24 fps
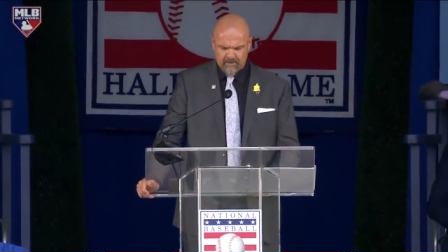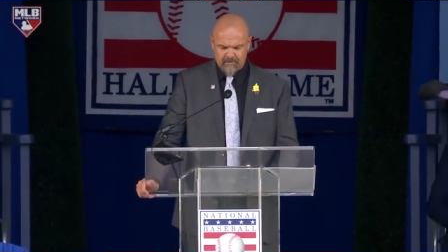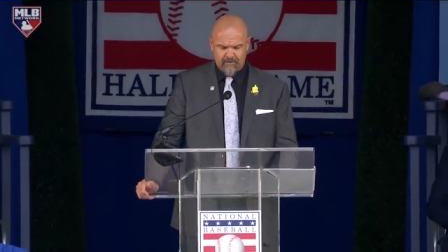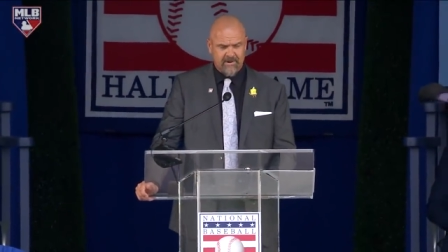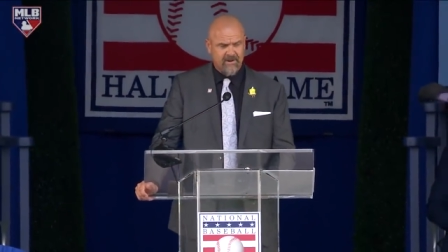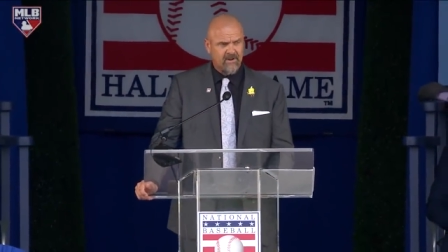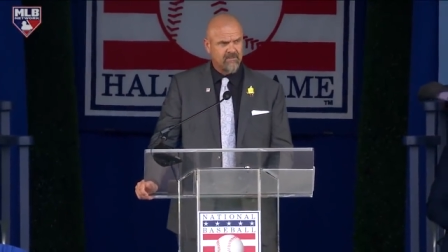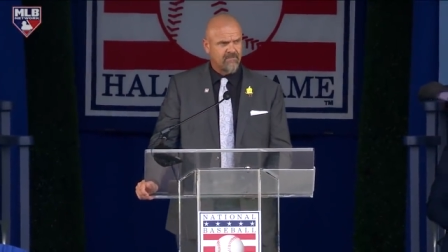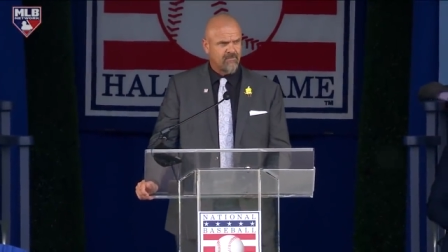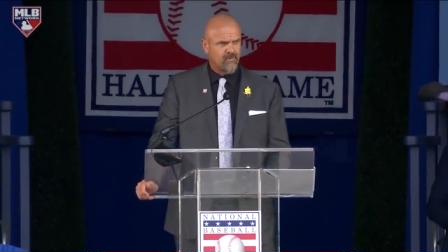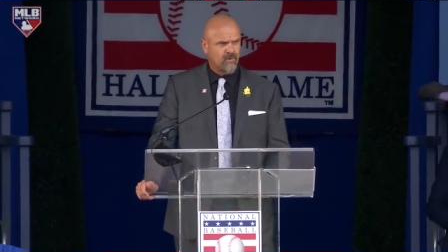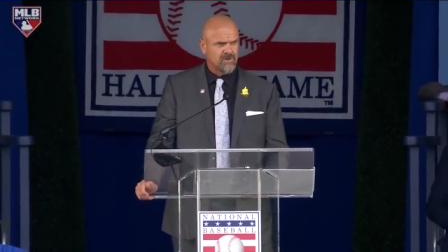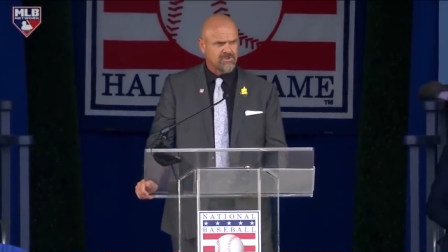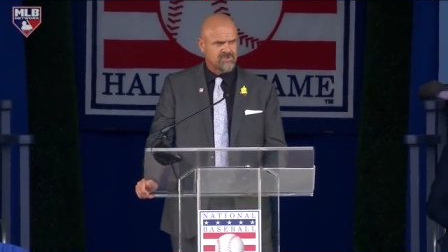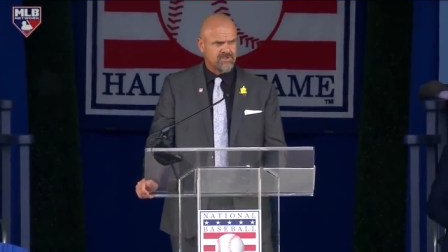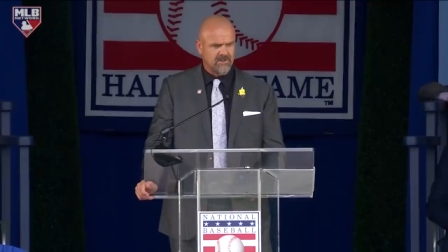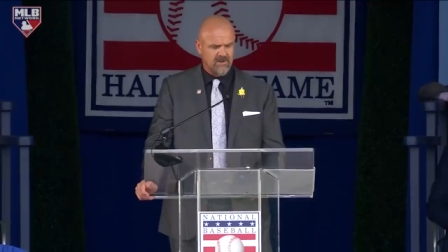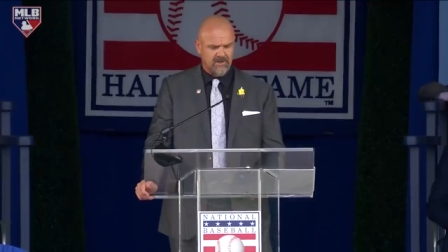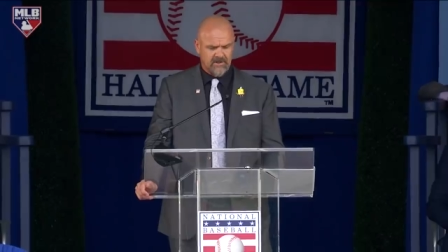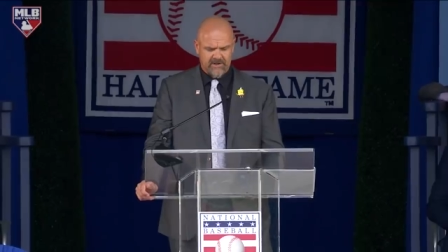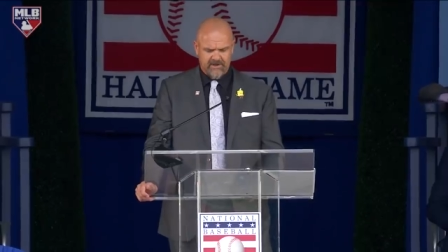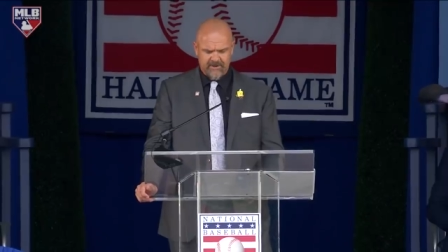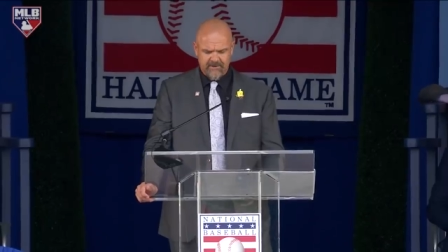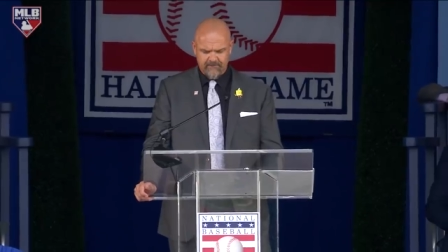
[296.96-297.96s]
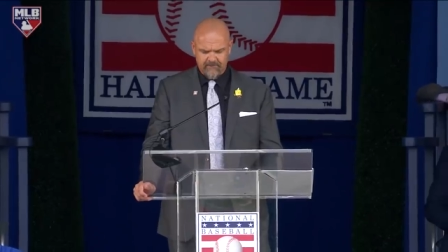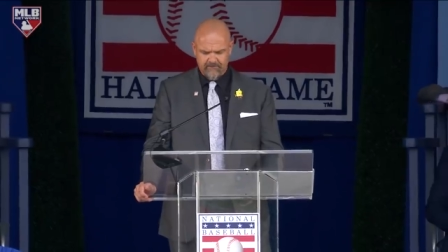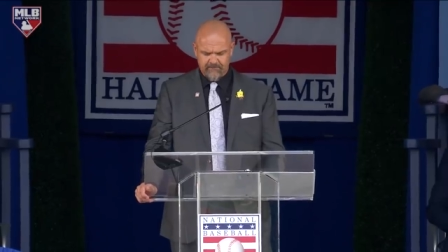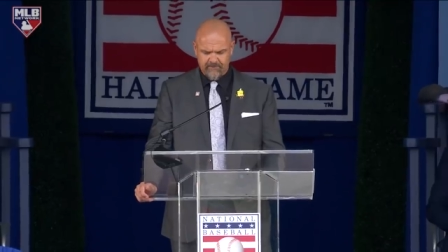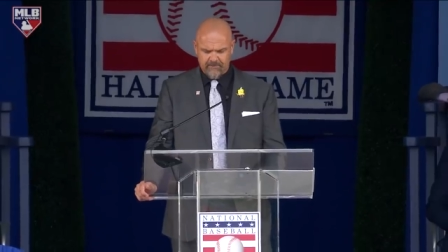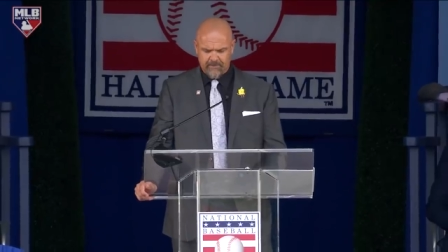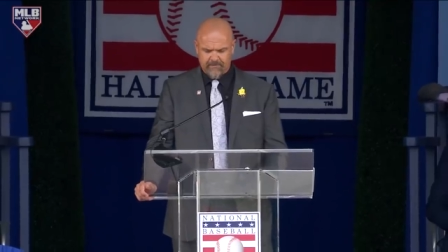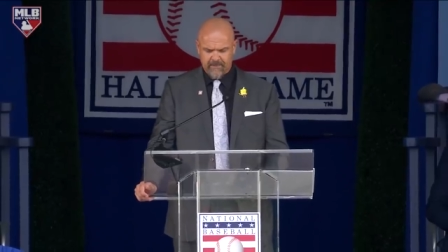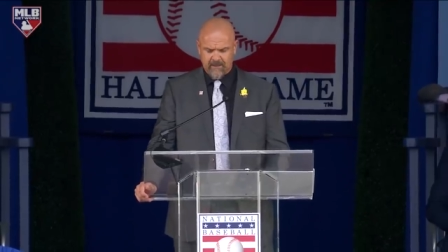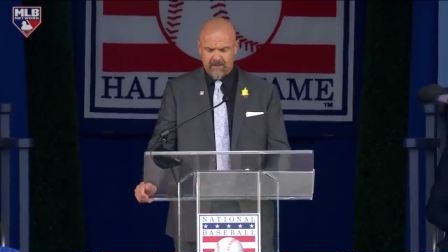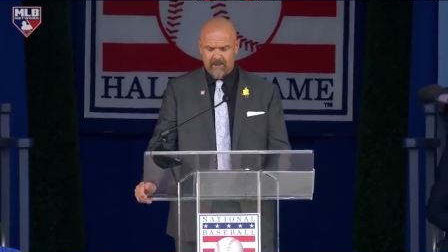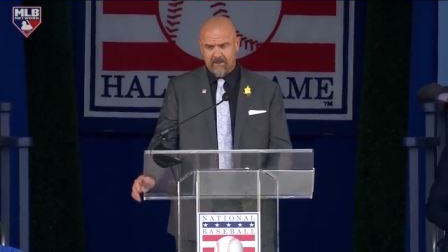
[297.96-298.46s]
But unfortunately,
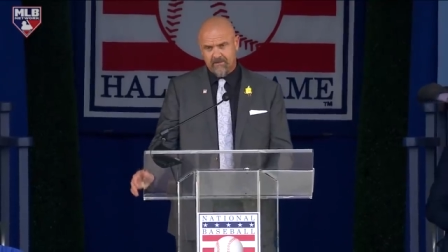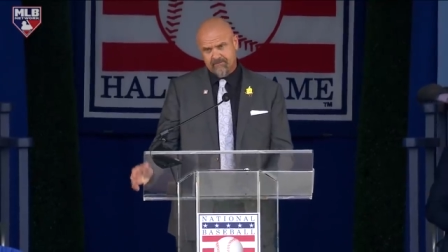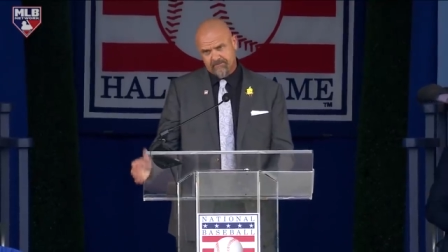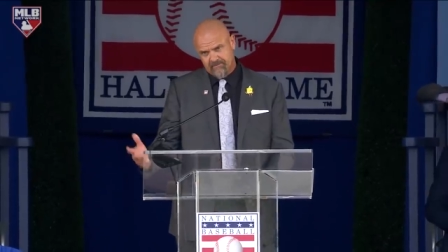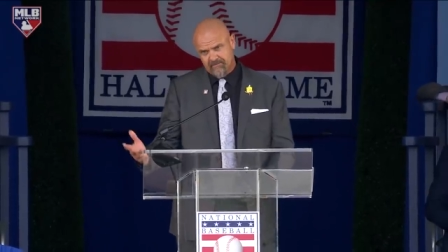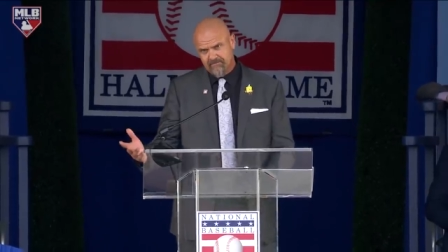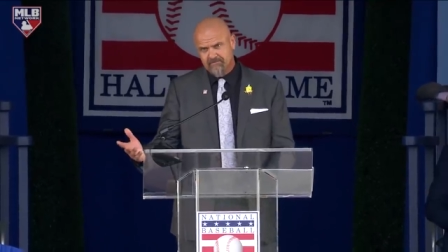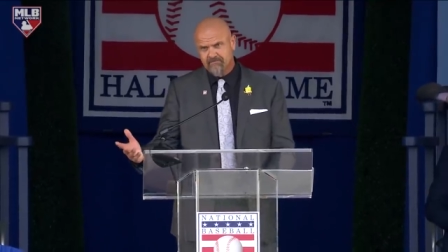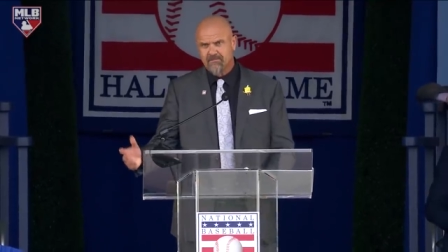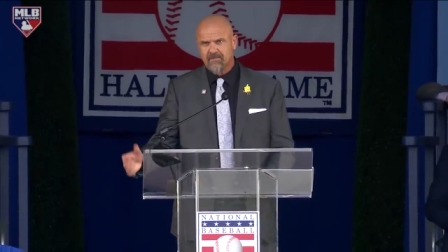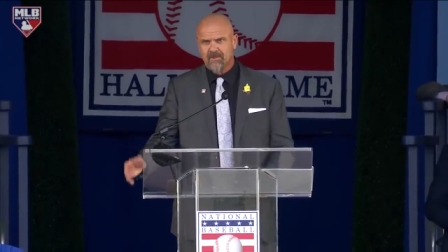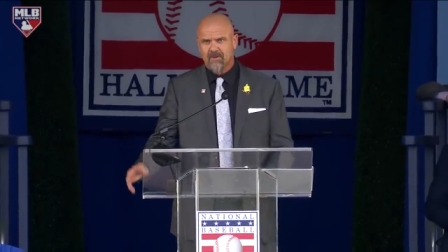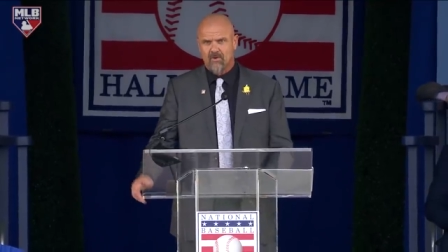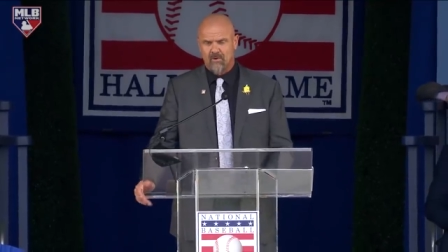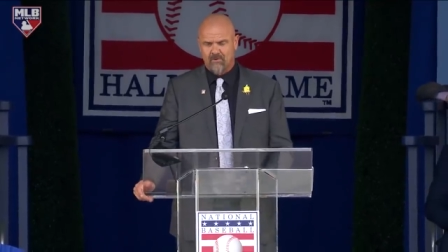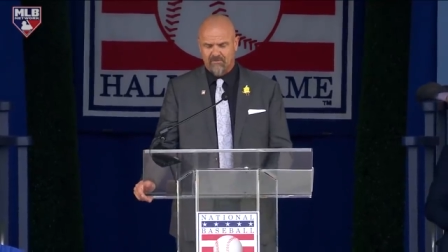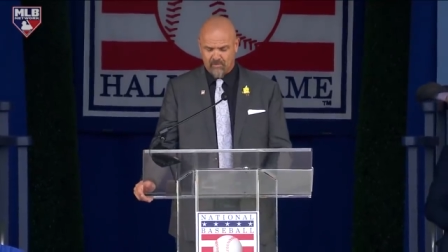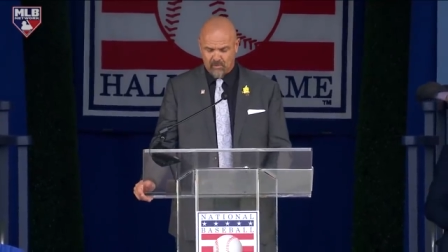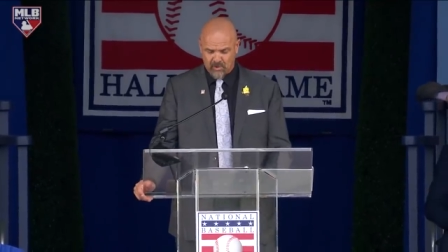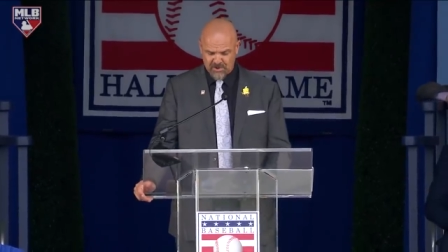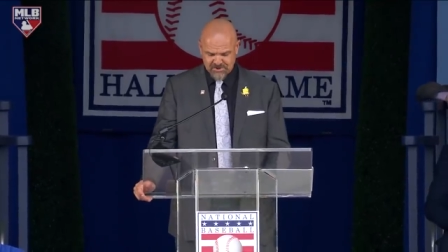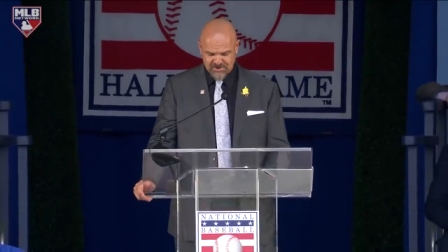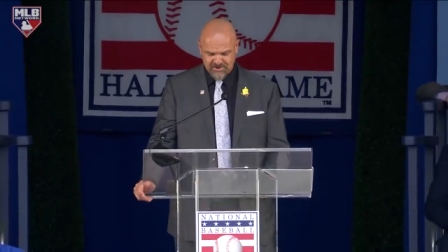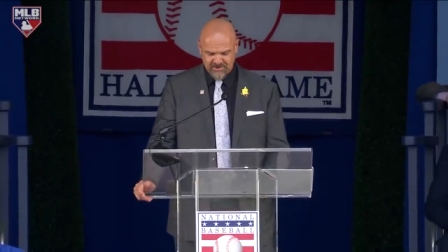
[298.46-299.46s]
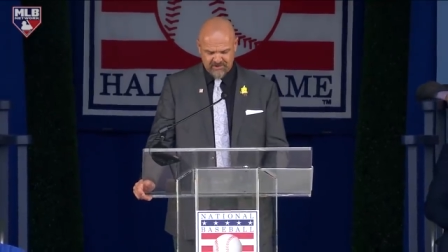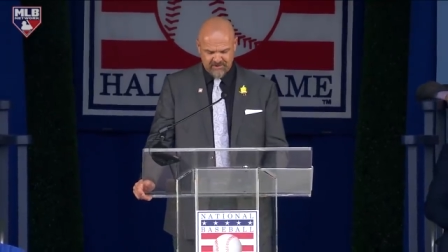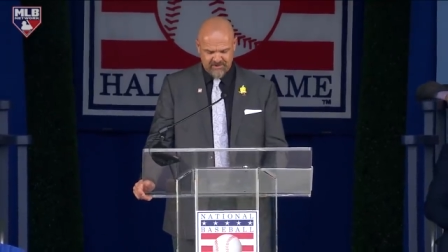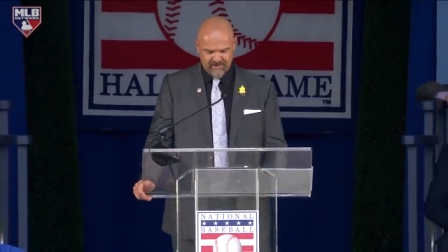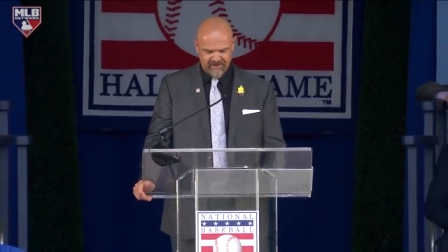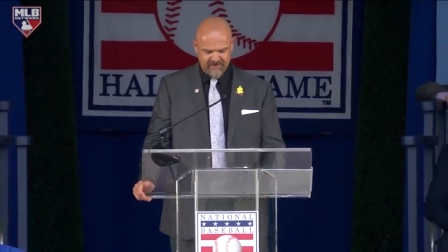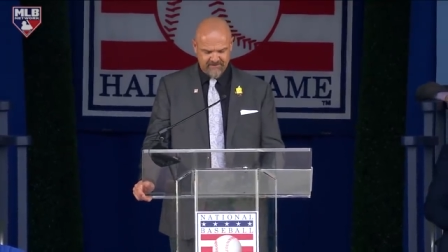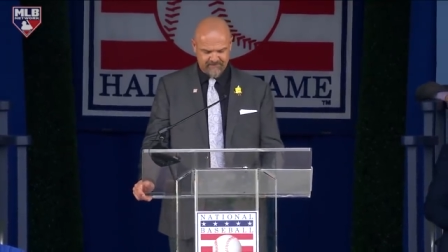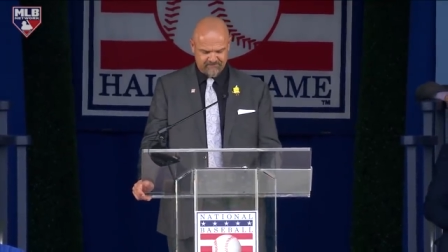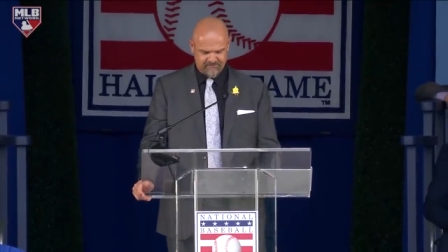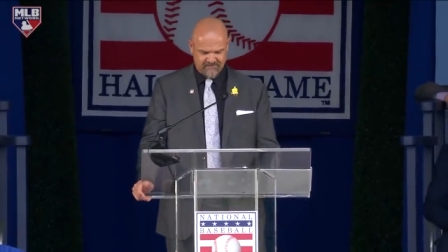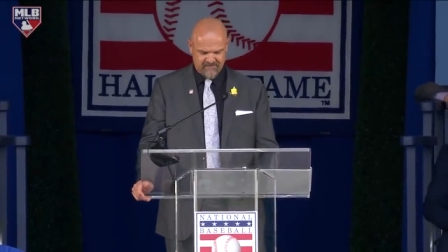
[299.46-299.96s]
or
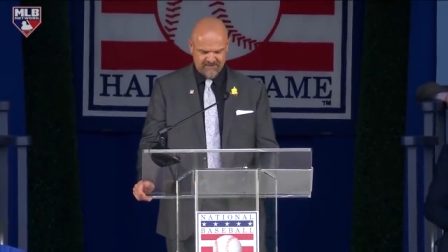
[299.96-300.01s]
fortunately,